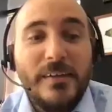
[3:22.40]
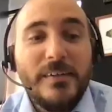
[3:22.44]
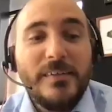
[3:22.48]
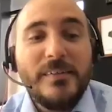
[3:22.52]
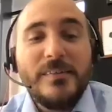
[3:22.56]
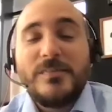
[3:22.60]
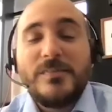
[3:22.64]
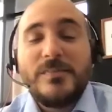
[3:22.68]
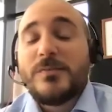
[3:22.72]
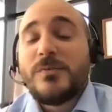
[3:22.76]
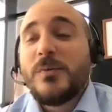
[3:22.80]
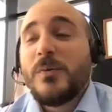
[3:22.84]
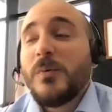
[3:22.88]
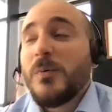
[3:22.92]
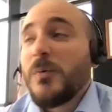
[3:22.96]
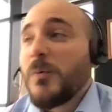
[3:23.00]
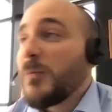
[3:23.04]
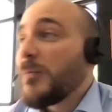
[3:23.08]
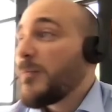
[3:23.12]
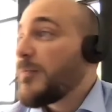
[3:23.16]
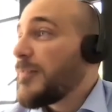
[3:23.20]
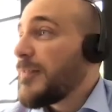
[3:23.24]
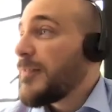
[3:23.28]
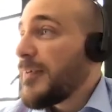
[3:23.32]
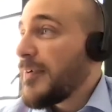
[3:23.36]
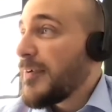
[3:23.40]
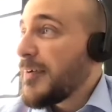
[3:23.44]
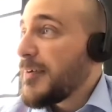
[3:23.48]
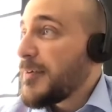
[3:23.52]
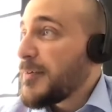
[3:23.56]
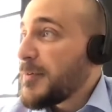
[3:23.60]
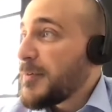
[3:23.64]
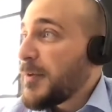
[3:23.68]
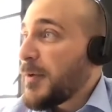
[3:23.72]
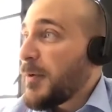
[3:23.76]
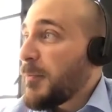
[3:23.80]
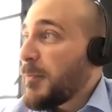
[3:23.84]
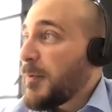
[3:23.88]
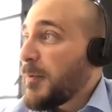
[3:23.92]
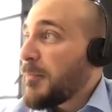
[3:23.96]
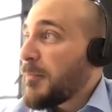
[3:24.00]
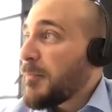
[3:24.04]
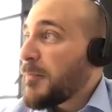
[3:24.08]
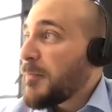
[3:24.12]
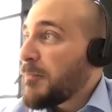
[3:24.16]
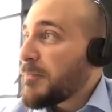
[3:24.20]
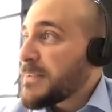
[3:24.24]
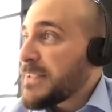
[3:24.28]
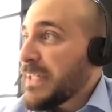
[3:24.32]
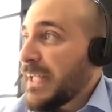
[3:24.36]
it's also
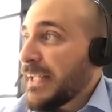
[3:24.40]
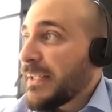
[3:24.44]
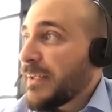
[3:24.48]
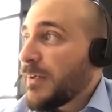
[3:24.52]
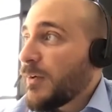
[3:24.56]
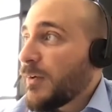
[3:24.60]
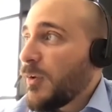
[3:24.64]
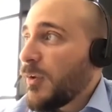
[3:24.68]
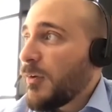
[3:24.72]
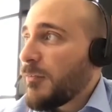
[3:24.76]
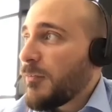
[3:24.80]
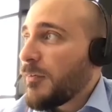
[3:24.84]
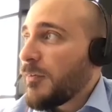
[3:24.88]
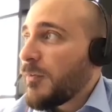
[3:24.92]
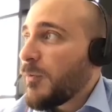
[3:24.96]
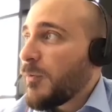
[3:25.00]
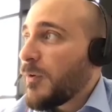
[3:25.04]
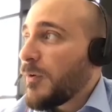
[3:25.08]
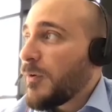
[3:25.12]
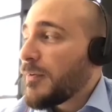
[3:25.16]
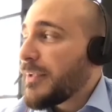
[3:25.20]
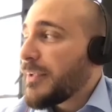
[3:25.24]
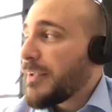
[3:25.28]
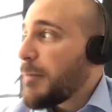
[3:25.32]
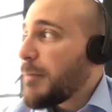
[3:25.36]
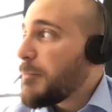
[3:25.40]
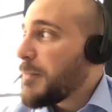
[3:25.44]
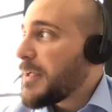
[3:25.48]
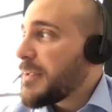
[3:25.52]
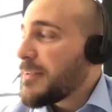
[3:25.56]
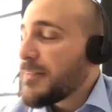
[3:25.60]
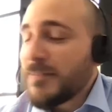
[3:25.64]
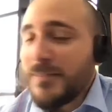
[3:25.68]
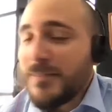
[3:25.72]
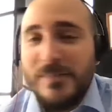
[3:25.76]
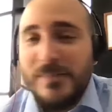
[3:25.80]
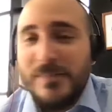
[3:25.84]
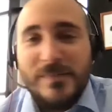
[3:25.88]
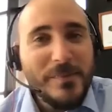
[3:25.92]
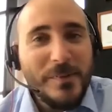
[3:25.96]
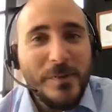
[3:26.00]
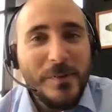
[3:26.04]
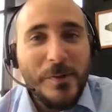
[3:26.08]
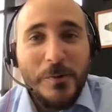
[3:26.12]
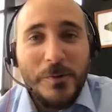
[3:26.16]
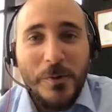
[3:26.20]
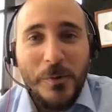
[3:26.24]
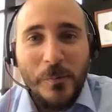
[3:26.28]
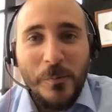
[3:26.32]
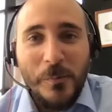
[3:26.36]
selling all over the world. That means
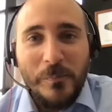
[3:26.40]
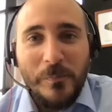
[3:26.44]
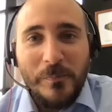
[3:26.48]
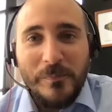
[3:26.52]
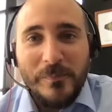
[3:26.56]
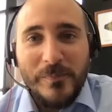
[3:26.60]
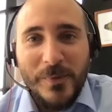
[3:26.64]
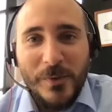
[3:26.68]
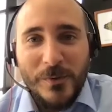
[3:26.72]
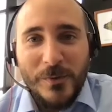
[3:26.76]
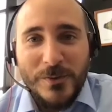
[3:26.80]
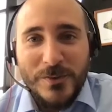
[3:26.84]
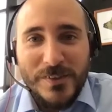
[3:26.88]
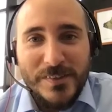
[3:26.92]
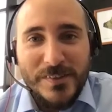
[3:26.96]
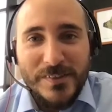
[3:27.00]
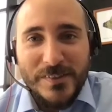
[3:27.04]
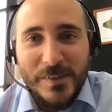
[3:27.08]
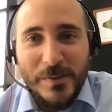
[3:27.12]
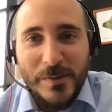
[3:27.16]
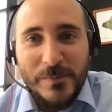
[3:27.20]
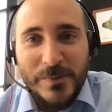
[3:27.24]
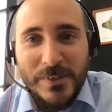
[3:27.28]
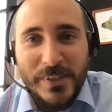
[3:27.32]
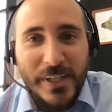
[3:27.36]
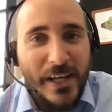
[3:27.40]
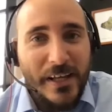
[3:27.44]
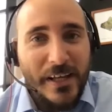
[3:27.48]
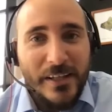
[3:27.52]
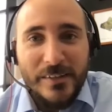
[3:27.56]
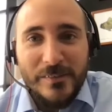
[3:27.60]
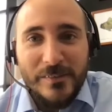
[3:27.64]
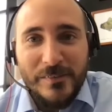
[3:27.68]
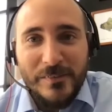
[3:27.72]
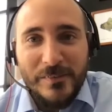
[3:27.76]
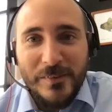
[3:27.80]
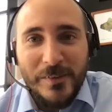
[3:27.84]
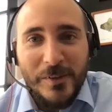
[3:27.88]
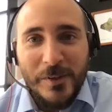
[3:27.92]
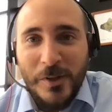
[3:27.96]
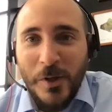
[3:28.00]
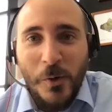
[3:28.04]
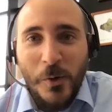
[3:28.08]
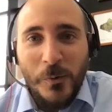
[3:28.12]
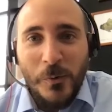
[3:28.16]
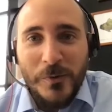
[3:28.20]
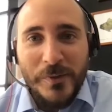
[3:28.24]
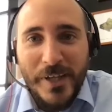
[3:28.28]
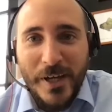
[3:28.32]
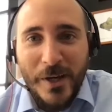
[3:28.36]
your systems can go
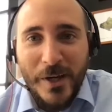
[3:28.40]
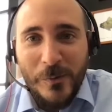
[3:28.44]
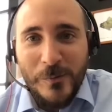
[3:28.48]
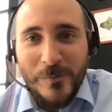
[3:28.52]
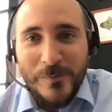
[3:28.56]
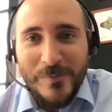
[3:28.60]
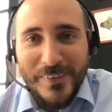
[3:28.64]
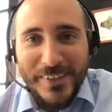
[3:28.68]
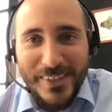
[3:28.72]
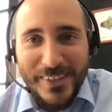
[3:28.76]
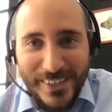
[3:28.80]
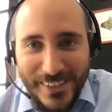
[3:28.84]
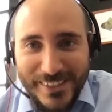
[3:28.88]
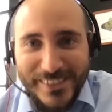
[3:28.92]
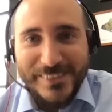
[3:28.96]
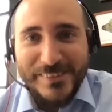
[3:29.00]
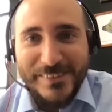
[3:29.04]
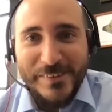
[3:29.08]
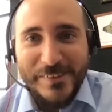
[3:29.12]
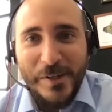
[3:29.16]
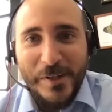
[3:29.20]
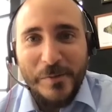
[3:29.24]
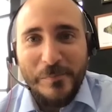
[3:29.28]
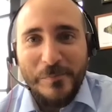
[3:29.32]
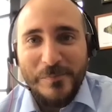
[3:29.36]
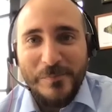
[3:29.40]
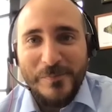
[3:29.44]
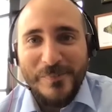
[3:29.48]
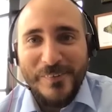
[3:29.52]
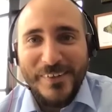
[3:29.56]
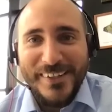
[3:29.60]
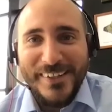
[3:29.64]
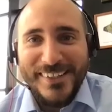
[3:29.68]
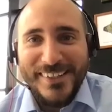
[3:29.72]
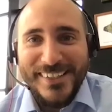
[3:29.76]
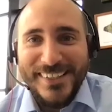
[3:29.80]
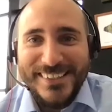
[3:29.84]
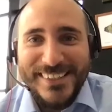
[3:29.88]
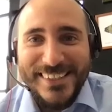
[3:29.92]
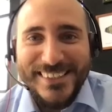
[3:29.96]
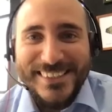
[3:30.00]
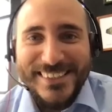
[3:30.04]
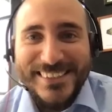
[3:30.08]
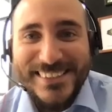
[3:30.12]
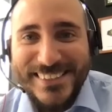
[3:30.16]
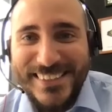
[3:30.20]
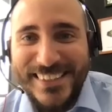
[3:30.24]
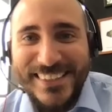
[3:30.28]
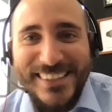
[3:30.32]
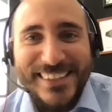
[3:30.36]
down anytime, right? Like
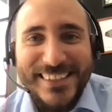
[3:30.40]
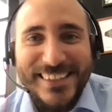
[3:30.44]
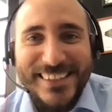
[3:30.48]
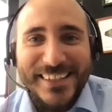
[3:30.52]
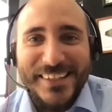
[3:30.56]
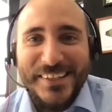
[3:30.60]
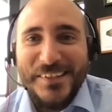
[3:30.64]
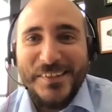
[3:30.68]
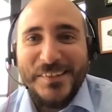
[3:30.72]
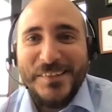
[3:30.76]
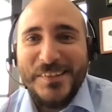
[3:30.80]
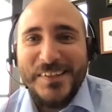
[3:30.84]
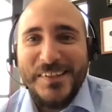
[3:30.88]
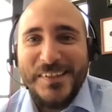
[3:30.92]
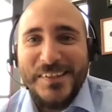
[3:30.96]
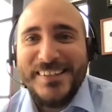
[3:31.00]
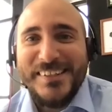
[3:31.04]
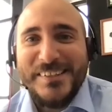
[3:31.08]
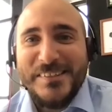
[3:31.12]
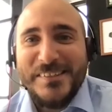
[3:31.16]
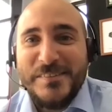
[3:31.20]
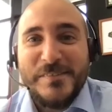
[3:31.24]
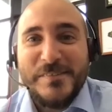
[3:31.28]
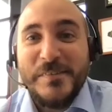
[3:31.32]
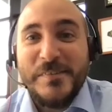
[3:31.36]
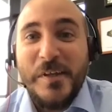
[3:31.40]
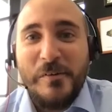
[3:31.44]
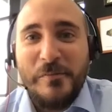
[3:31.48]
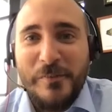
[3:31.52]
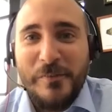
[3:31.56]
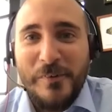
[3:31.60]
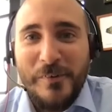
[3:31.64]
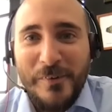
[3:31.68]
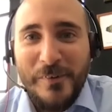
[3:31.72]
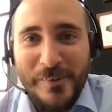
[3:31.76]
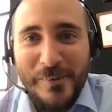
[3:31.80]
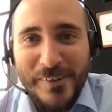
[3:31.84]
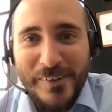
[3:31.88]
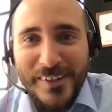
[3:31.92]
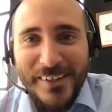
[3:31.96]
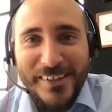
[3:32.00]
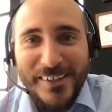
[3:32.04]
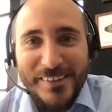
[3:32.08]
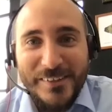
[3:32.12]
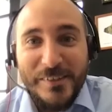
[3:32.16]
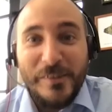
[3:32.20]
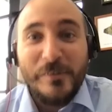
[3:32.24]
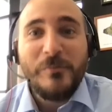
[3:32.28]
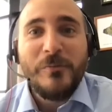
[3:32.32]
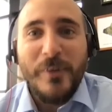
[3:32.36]
it's like there's never
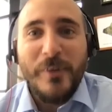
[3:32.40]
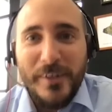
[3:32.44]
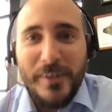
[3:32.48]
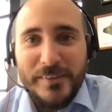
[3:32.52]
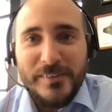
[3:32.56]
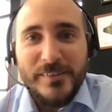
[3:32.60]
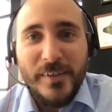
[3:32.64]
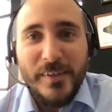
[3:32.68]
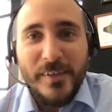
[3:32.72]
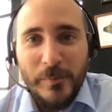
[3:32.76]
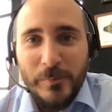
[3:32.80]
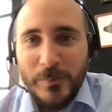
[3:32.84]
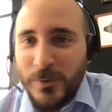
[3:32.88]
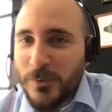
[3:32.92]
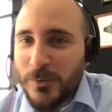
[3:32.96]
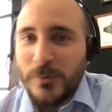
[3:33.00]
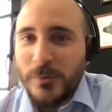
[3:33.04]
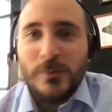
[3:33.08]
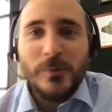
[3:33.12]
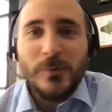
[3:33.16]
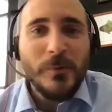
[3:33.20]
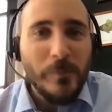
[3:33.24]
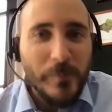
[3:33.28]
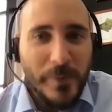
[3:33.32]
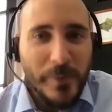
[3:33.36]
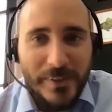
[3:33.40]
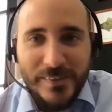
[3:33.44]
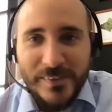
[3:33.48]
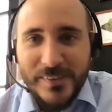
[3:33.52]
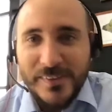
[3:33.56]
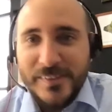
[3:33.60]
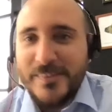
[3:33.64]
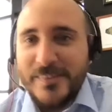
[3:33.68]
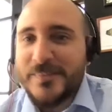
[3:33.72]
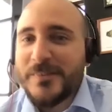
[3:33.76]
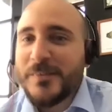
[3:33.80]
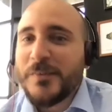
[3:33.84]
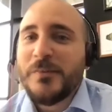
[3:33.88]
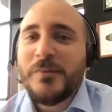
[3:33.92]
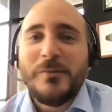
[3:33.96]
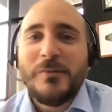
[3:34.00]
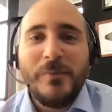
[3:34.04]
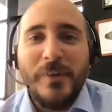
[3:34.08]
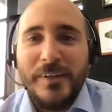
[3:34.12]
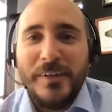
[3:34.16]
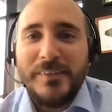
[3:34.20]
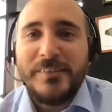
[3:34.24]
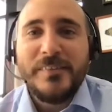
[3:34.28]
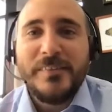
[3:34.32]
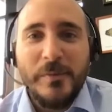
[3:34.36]
the right time to do maintenance or the
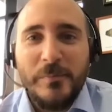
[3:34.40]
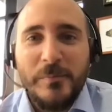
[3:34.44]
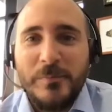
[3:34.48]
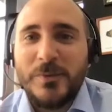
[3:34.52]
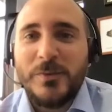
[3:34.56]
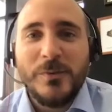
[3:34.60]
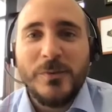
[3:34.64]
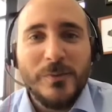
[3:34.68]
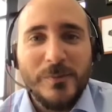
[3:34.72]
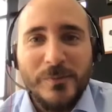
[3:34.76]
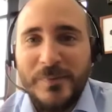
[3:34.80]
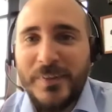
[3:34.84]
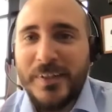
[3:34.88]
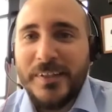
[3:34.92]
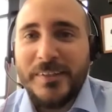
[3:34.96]
right time to